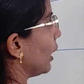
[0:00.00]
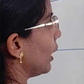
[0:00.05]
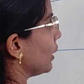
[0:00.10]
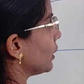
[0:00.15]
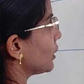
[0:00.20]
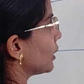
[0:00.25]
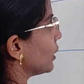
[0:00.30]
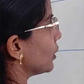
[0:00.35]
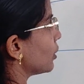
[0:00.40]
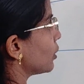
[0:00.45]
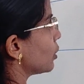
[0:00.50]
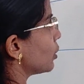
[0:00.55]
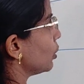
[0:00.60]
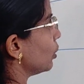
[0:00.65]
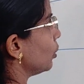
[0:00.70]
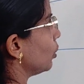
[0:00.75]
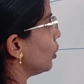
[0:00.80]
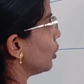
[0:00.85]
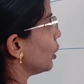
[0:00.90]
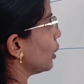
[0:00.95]
A tends
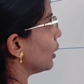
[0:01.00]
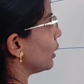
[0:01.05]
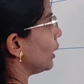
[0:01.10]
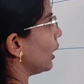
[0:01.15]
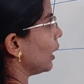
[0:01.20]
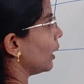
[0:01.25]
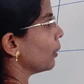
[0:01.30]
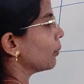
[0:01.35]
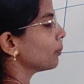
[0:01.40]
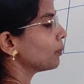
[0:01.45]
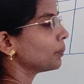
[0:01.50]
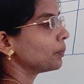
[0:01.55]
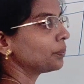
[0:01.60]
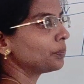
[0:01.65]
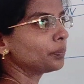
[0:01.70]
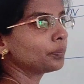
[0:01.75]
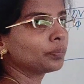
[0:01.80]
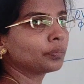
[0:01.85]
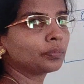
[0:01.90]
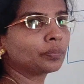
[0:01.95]
to
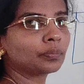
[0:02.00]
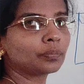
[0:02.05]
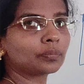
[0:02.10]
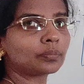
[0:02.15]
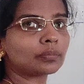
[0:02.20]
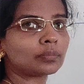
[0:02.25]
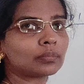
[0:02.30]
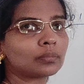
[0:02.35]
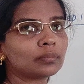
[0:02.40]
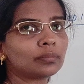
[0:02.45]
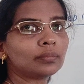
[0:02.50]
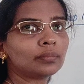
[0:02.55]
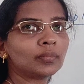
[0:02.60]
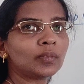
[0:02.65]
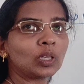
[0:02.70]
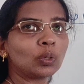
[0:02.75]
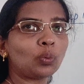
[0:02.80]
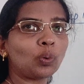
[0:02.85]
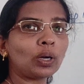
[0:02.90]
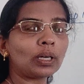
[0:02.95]
A.
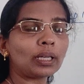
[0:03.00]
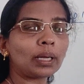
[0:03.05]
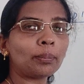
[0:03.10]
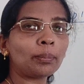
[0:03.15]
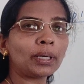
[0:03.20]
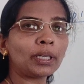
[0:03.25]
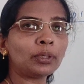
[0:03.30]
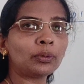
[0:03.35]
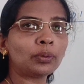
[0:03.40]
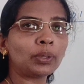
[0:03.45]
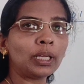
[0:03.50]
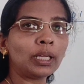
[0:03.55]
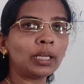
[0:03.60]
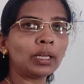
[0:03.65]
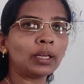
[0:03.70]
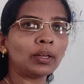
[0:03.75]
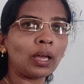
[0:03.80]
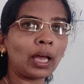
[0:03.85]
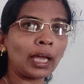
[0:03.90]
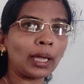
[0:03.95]
What am I
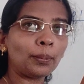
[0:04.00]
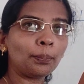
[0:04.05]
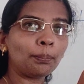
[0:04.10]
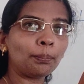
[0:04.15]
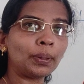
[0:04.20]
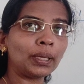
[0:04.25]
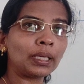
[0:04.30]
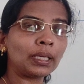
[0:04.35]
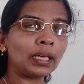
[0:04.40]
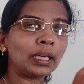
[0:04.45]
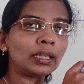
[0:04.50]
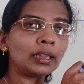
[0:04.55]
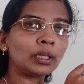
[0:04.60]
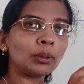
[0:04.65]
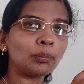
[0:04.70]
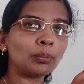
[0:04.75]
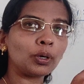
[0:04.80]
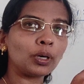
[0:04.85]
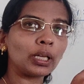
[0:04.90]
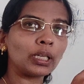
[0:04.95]
doing? I am picking
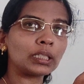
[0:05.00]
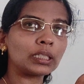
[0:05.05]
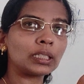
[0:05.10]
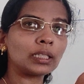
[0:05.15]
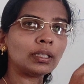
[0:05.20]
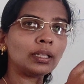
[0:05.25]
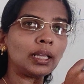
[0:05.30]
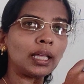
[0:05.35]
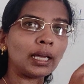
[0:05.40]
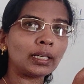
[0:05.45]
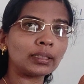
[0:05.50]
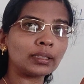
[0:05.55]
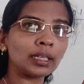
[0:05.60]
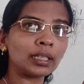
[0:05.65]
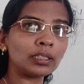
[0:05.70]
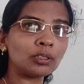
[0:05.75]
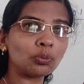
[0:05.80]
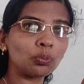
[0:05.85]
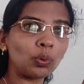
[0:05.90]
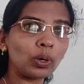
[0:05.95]
the production that
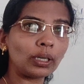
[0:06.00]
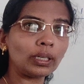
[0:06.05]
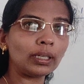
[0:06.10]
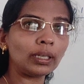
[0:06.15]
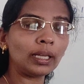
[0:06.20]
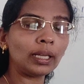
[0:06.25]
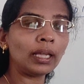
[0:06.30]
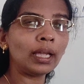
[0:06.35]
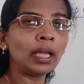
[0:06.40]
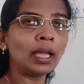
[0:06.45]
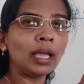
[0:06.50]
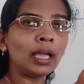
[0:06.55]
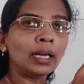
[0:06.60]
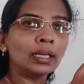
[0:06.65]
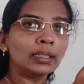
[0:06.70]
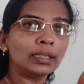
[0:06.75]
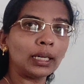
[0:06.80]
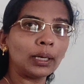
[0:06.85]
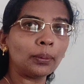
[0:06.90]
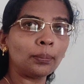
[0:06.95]
has
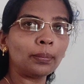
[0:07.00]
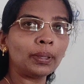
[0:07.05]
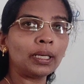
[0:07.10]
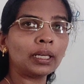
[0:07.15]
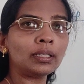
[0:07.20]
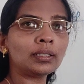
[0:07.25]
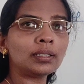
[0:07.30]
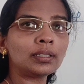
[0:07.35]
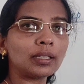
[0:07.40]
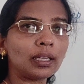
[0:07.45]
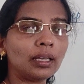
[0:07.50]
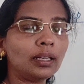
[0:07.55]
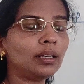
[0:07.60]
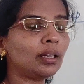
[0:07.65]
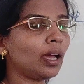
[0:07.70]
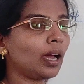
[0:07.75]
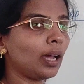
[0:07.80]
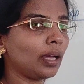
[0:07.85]
only terminals in